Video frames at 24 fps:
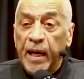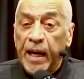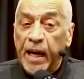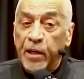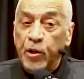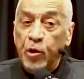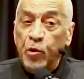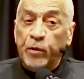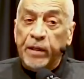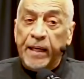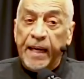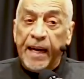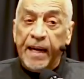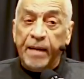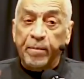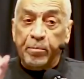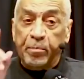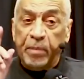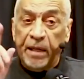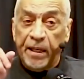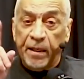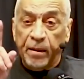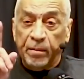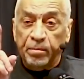And you
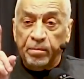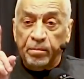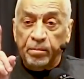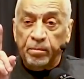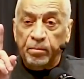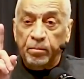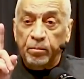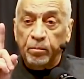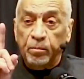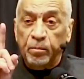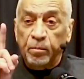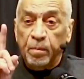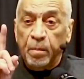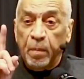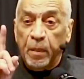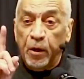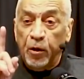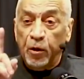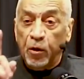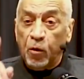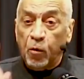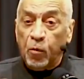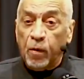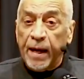can't beat them.
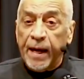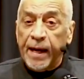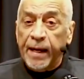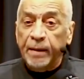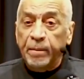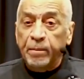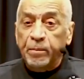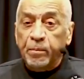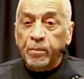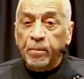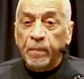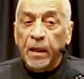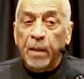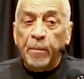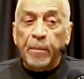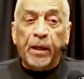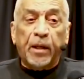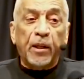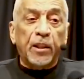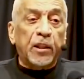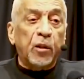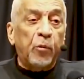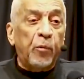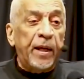You know why?
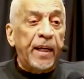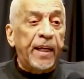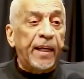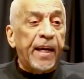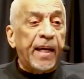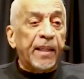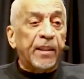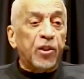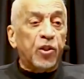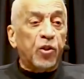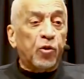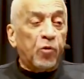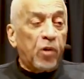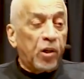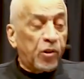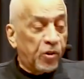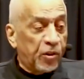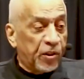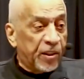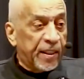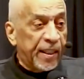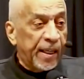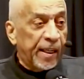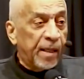Because the way they got the
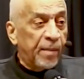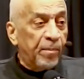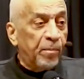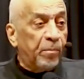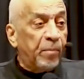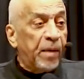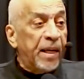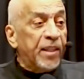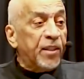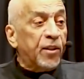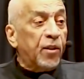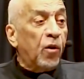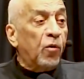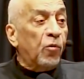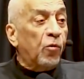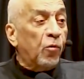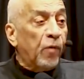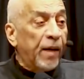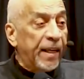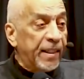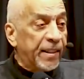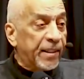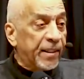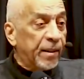structure set up based on
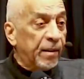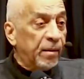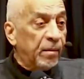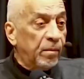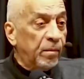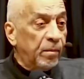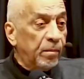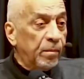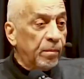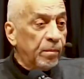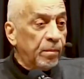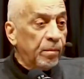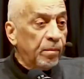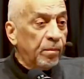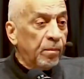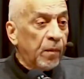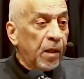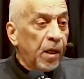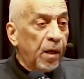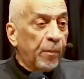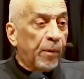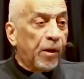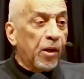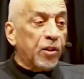race.
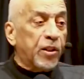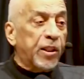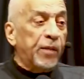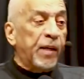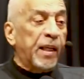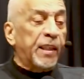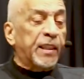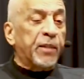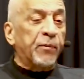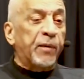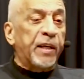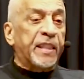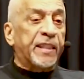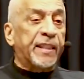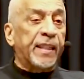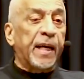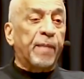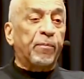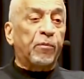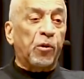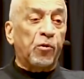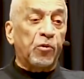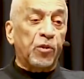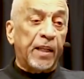Because see, they set
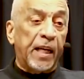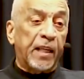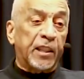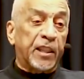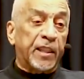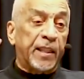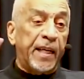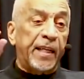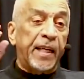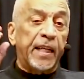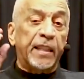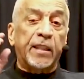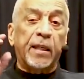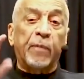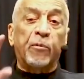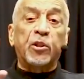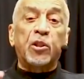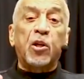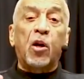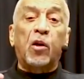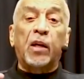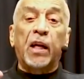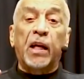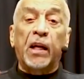up they set
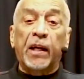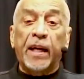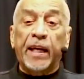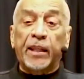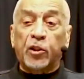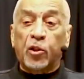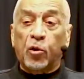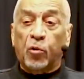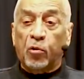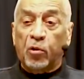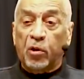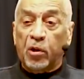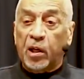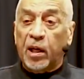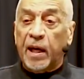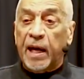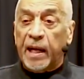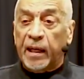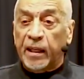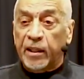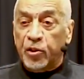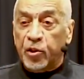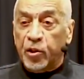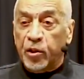what's called an electoral
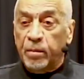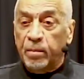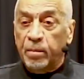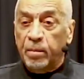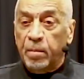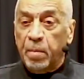college,